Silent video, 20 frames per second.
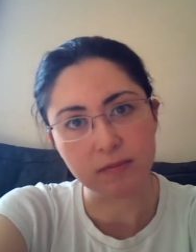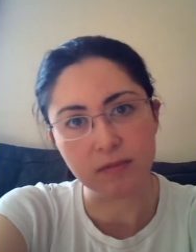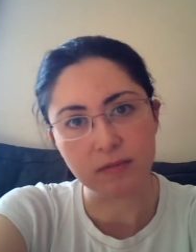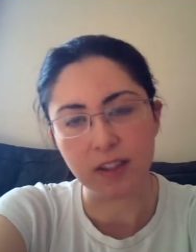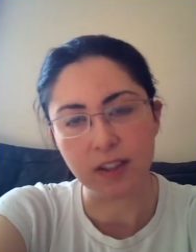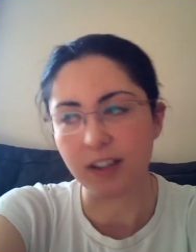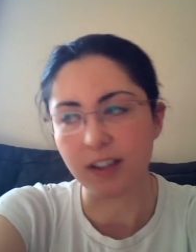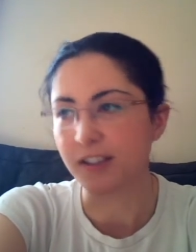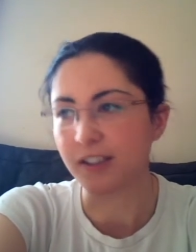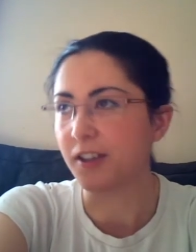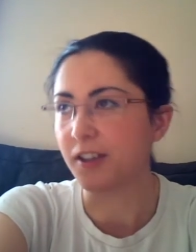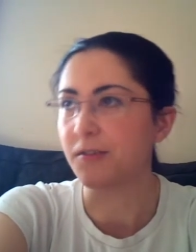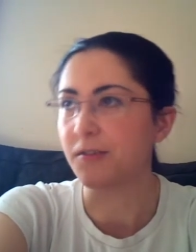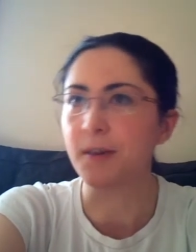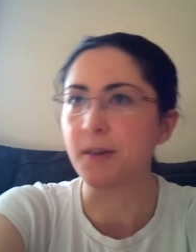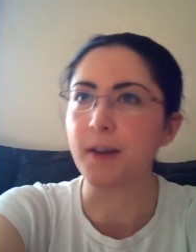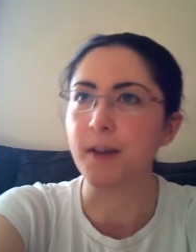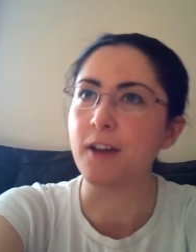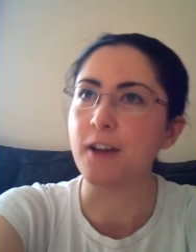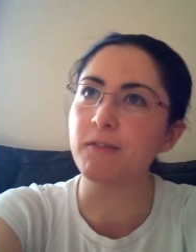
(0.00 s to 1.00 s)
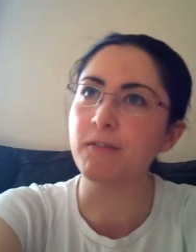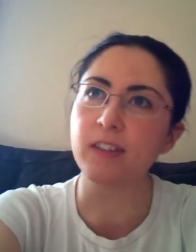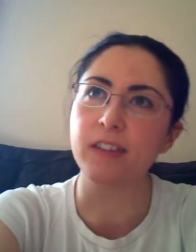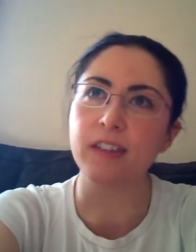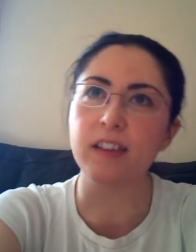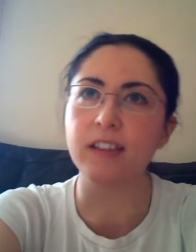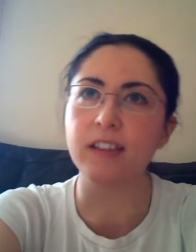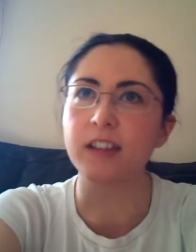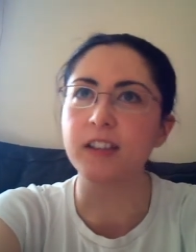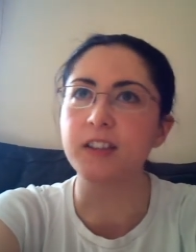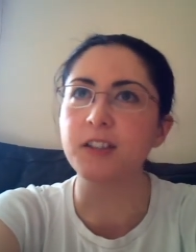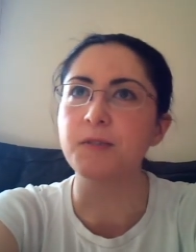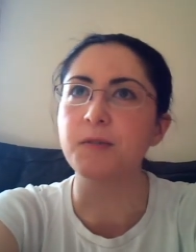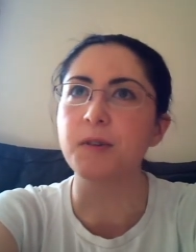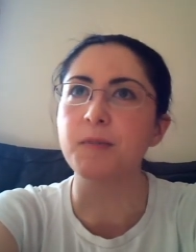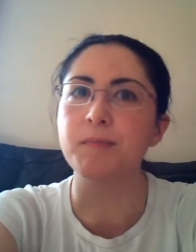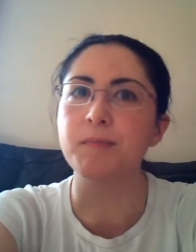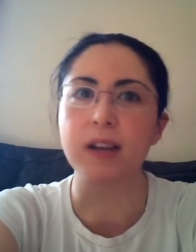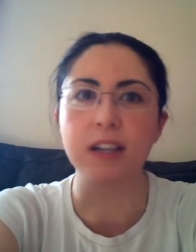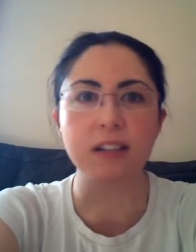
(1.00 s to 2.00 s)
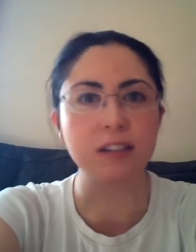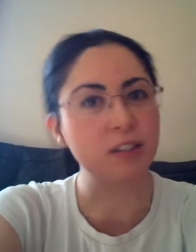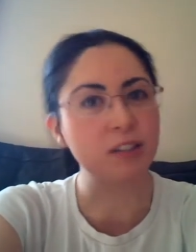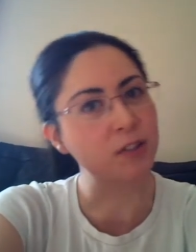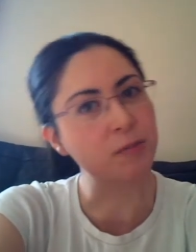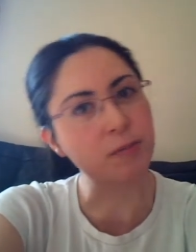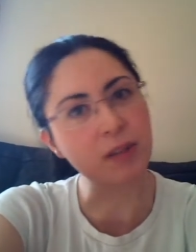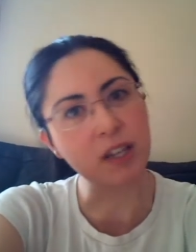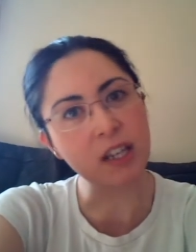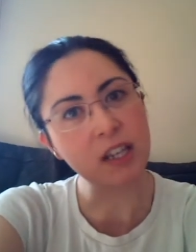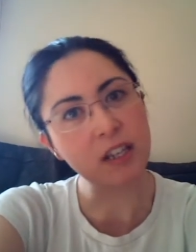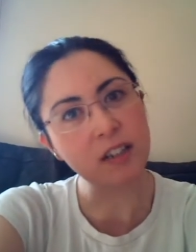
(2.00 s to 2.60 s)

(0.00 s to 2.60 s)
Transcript: and give up everything that you were meant to be?